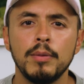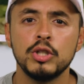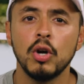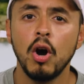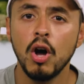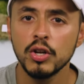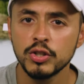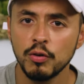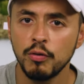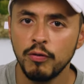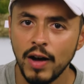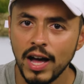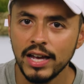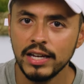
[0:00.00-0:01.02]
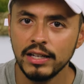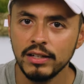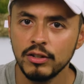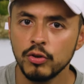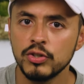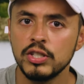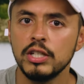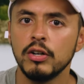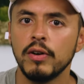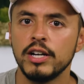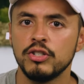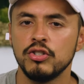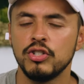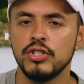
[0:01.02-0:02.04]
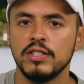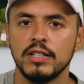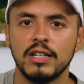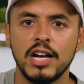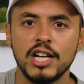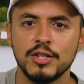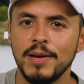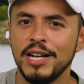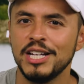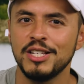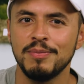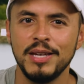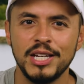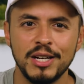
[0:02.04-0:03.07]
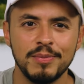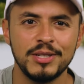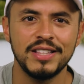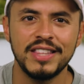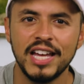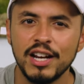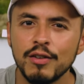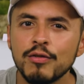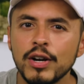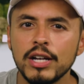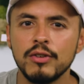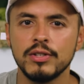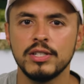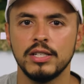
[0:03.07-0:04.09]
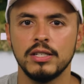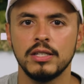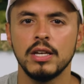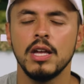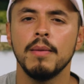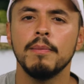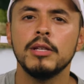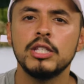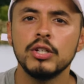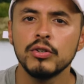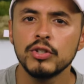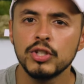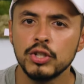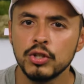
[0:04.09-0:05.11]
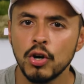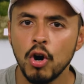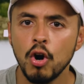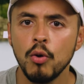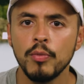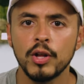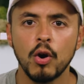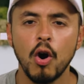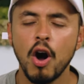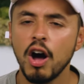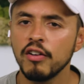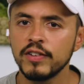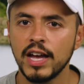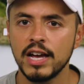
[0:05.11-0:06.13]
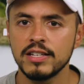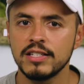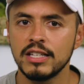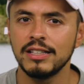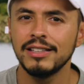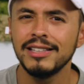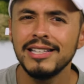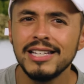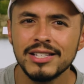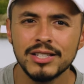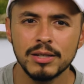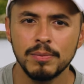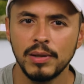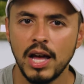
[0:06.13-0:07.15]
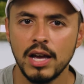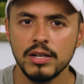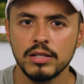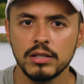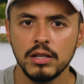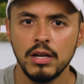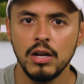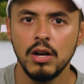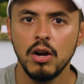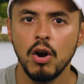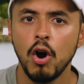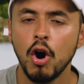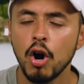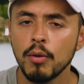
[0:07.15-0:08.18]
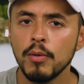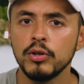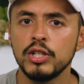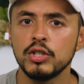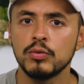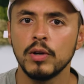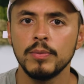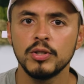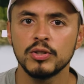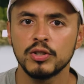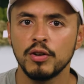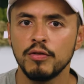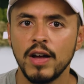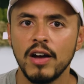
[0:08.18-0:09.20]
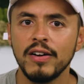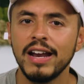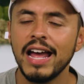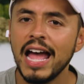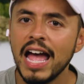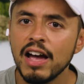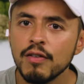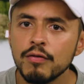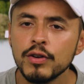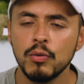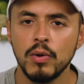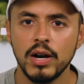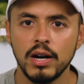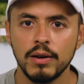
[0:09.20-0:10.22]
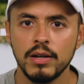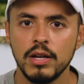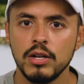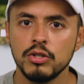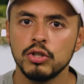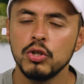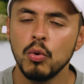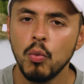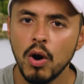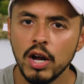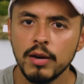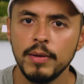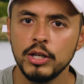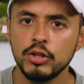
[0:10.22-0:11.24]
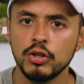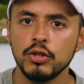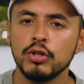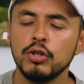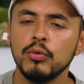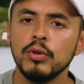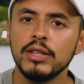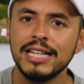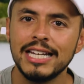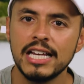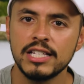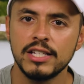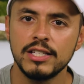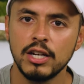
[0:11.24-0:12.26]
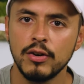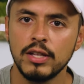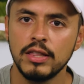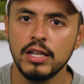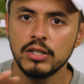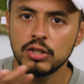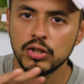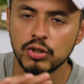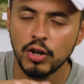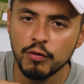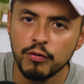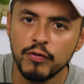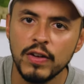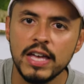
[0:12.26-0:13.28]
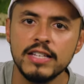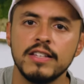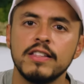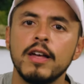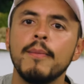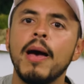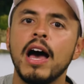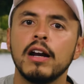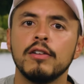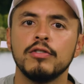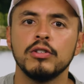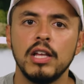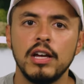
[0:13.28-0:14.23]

But you'll also find those xenoestrogens in cosmetics, makeup, synthetic fragrances, materials in your home that are off-gassing, cleaning supplies. Hormone disruptors are found everywhere. So you want to make sure you're doing the necessary things to start phasing them out of your